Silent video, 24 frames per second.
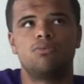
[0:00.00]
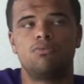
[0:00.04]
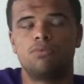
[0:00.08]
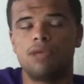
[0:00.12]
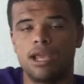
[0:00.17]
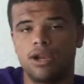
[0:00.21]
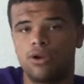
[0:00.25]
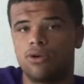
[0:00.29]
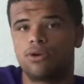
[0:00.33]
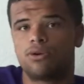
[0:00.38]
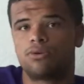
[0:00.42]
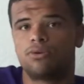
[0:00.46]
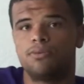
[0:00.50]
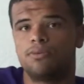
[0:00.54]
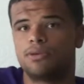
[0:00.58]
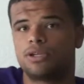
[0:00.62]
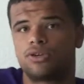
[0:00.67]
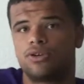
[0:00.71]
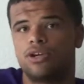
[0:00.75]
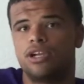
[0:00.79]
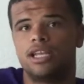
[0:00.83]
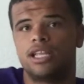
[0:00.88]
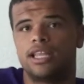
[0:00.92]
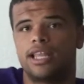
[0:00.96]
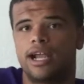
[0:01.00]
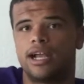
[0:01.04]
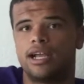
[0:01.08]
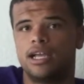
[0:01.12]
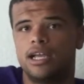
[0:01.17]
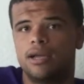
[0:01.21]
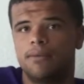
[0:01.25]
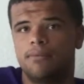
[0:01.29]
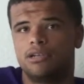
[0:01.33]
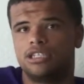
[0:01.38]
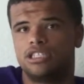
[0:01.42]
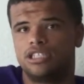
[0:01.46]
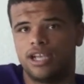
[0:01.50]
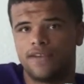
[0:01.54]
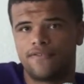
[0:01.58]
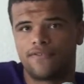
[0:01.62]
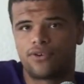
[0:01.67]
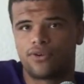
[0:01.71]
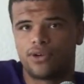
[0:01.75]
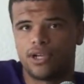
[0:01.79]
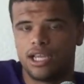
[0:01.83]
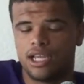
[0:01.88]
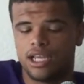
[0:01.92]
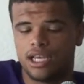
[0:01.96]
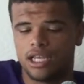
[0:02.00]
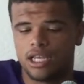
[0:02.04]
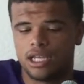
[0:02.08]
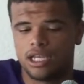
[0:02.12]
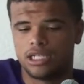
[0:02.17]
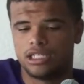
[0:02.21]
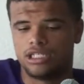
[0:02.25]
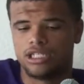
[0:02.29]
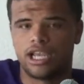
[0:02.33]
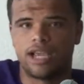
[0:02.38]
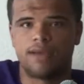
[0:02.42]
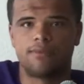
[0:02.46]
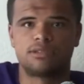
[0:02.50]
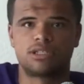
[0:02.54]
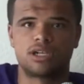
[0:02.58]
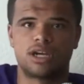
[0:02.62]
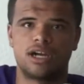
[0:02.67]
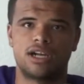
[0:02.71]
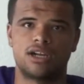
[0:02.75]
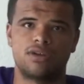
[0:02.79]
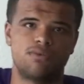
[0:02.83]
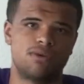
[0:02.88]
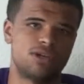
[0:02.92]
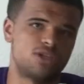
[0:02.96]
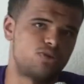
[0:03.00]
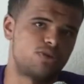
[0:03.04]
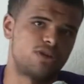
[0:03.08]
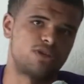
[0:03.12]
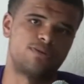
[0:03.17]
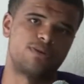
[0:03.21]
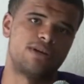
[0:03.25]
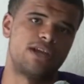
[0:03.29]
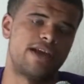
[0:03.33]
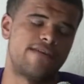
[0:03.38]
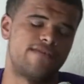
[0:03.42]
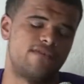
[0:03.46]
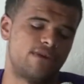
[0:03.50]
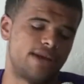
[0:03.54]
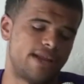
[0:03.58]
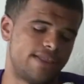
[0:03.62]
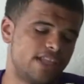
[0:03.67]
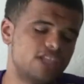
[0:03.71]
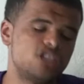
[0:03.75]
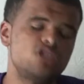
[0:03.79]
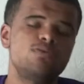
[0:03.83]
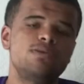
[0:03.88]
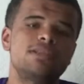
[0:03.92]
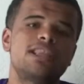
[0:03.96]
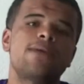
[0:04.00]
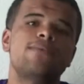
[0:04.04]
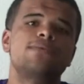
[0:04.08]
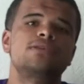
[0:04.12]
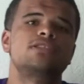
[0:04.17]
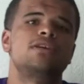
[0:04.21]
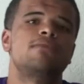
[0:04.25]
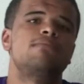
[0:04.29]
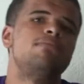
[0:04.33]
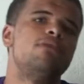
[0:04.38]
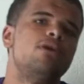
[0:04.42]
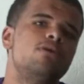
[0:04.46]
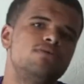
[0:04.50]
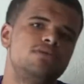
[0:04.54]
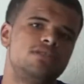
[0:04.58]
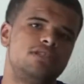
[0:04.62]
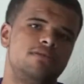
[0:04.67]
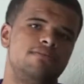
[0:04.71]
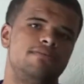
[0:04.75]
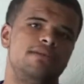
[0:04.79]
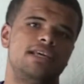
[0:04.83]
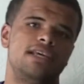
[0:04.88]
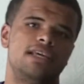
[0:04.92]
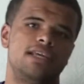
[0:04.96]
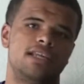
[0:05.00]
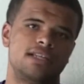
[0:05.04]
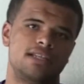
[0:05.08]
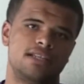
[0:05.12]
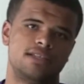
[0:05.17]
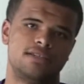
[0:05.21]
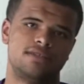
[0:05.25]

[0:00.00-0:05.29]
Yeah, no, put Green in there. Put Jeff Green, James Harden, Russ Westbrook, Kevin Durant. This is what they were supposed to be.